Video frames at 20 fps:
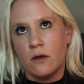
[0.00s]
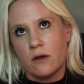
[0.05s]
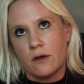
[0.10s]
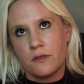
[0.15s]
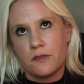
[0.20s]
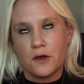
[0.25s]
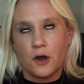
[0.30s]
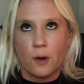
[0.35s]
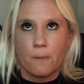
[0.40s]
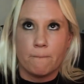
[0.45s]

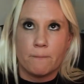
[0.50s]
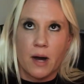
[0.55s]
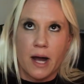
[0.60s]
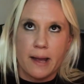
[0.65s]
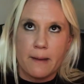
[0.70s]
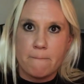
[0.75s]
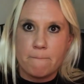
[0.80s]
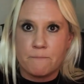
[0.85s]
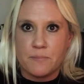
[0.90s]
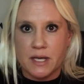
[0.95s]
there
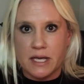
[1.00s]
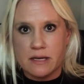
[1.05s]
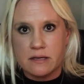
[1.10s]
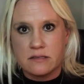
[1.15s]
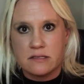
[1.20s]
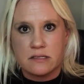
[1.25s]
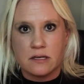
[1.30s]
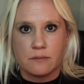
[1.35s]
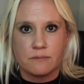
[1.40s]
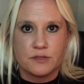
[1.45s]
might be
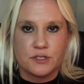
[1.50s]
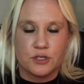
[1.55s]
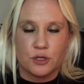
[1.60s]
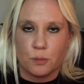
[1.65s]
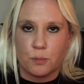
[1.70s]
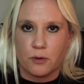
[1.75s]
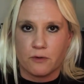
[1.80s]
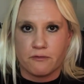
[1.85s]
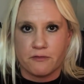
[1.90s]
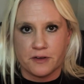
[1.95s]
some
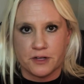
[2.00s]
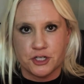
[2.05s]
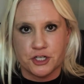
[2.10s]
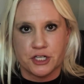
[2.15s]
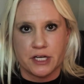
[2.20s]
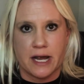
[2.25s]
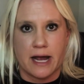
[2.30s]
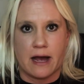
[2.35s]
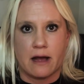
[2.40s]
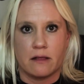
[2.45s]

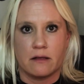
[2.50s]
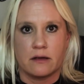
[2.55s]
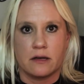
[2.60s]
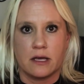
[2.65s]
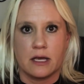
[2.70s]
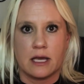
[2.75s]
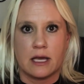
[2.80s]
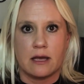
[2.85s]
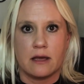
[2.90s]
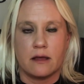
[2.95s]

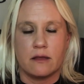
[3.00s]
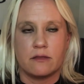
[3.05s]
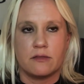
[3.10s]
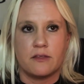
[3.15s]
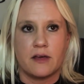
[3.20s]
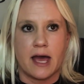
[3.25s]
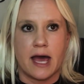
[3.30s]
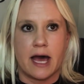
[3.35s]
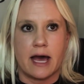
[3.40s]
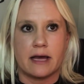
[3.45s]
superficiality
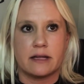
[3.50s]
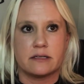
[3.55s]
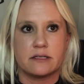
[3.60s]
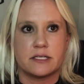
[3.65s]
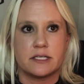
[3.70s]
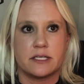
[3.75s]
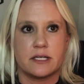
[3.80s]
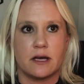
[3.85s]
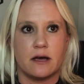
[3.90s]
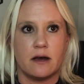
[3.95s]

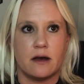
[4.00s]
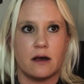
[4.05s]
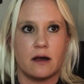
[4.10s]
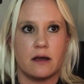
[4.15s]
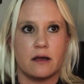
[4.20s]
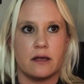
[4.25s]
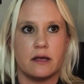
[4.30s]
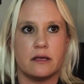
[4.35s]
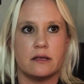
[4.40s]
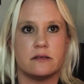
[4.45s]

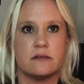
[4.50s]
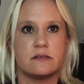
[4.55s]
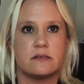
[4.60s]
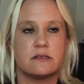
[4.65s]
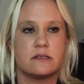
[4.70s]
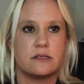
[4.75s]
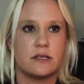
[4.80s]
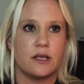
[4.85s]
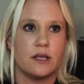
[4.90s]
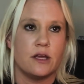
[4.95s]
that
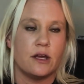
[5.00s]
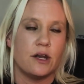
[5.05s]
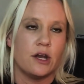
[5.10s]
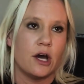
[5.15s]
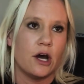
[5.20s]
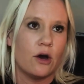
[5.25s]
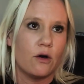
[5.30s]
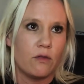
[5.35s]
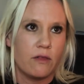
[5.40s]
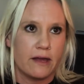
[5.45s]
is, you
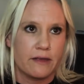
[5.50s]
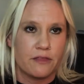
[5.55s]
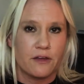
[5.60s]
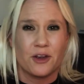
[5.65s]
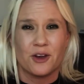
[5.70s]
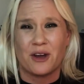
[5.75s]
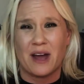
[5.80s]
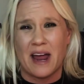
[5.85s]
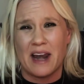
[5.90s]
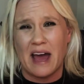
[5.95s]
know, like
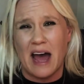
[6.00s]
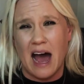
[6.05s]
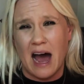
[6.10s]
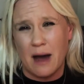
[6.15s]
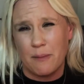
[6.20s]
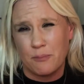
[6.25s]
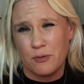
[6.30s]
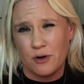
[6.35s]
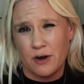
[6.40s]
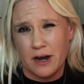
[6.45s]
that you're kind of
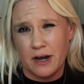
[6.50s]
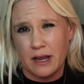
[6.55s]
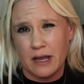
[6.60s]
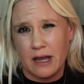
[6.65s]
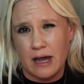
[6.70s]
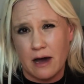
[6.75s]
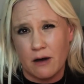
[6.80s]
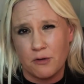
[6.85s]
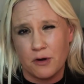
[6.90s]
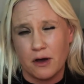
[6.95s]

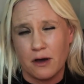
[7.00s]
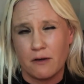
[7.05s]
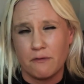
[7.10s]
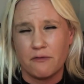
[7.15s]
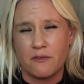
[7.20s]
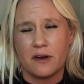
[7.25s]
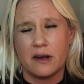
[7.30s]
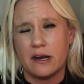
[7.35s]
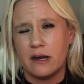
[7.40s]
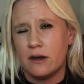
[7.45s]
operating out
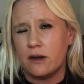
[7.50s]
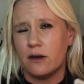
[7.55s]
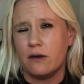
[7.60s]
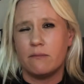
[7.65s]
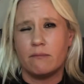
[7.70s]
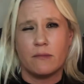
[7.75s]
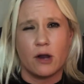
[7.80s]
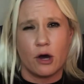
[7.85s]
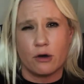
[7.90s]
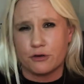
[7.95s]
of.
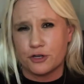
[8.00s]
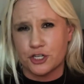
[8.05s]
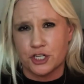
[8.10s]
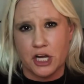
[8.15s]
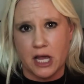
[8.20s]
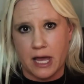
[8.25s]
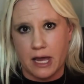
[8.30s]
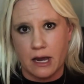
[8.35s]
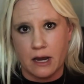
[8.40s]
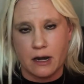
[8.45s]
No
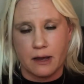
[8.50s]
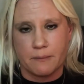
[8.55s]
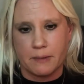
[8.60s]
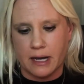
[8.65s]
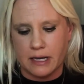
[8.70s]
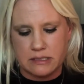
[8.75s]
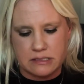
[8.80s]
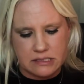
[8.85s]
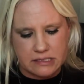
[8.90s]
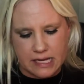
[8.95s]
shade. I'm
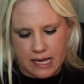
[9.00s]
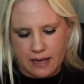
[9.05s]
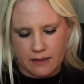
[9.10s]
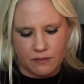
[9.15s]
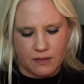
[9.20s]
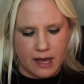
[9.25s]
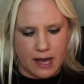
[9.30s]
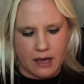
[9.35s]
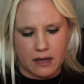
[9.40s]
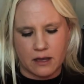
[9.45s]
not
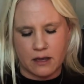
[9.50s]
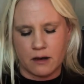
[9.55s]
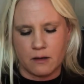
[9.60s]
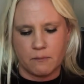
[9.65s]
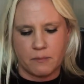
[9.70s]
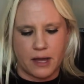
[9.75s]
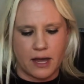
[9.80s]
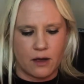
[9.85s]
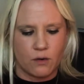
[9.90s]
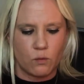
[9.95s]
saying that in a
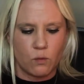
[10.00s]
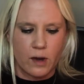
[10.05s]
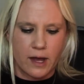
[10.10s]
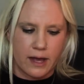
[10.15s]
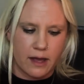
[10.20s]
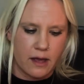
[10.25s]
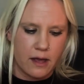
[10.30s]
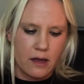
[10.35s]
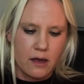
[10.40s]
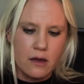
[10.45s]
bad
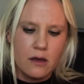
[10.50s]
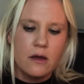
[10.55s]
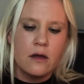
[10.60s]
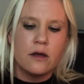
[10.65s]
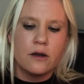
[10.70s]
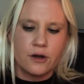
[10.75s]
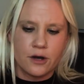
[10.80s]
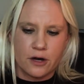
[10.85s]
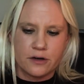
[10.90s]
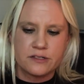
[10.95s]
way.
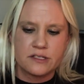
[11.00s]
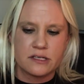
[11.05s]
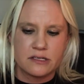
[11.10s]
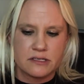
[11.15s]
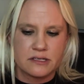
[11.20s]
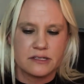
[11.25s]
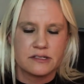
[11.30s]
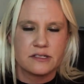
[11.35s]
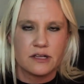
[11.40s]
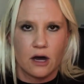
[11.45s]

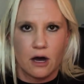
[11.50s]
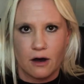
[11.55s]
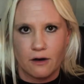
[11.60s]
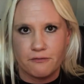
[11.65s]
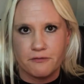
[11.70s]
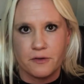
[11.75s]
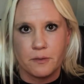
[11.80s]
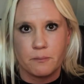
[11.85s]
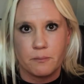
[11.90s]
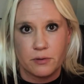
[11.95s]
Narcissists
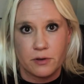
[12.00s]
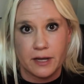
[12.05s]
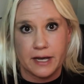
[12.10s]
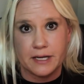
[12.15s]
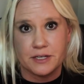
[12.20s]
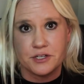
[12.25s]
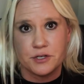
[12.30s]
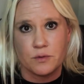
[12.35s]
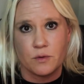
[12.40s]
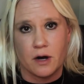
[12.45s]
often
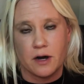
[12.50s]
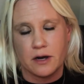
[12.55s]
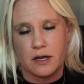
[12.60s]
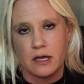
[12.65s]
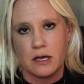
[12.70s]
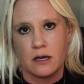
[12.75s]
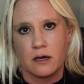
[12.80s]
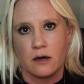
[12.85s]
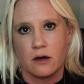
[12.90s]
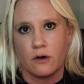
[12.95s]
play to our
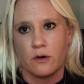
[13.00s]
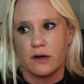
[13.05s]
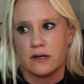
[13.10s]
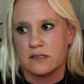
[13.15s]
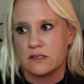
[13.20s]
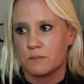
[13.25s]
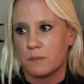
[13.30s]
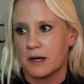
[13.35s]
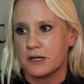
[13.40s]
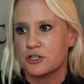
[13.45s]
ego,
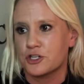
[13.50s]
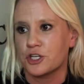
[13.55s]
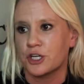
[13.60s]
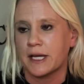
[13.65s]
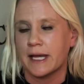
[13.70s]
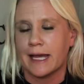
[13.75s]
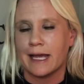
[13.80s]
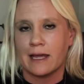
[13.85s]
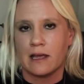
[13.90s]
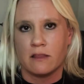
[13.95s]

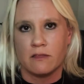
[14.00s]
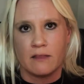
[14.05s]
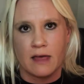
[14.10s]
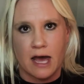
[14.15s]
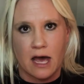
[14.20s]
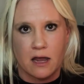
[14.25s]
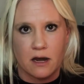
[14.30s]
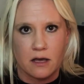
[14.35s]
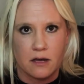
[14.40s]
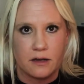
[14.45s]
especially in
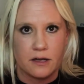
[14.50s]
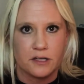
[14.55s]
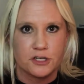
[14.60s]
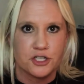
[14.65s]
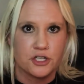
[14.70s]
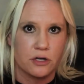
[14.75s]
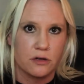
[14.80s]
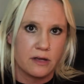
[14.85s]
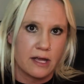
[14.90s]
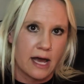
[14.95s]
that
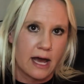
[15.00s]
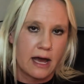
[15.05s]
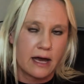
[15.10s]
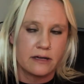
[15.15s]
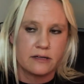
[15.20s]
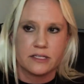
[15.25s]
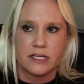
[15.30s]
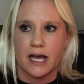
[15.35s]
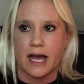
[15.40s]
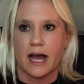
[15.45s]
initial
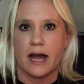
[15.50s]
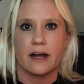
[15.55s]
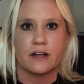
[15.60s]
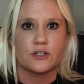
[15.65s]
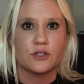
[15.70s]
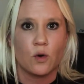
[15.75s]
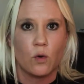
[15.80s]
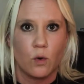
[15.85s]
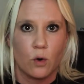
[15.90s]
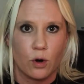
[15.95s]

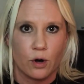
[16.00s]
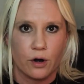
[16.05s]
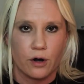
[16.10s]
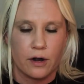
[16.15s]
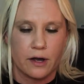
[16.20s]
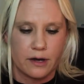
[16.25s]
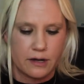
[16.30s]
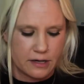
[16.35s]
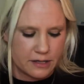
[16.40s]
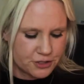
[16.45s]
contact or
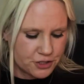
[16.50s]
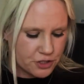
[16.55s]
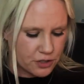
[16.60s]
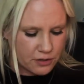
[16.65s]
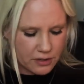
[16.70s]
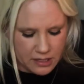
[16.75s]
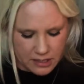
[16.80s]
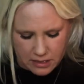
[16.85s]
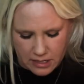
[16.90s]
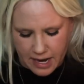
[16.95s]

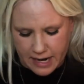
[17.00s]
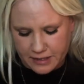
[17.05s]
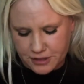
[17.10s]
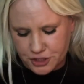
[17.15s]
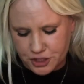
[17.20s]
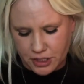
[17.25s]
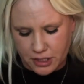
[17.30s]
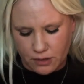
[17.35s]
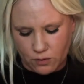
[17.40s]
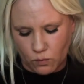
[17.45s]
initial
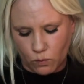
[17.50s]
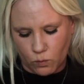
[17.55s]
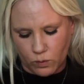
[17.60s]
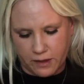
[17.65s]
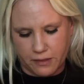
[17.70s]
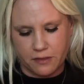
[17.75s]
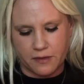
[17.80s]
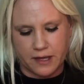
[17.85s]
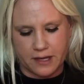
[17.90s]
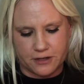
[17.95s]
connection
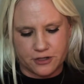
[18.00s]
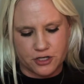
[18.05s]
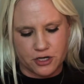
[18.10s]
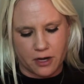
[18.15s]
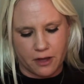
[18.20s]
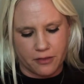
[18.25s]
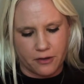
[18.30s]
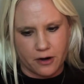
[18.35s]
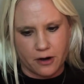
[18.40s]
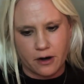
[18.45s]
with each
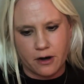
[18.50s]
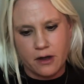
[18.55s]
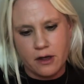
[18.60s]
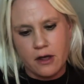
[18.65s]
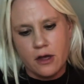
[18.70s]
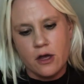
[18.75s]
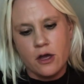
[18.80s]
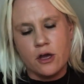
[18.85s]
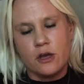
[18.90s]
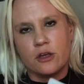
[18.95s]
other.
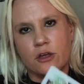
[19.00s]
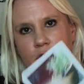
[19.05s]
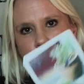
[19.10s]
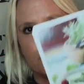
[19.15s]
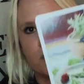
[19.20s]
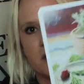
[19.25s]
You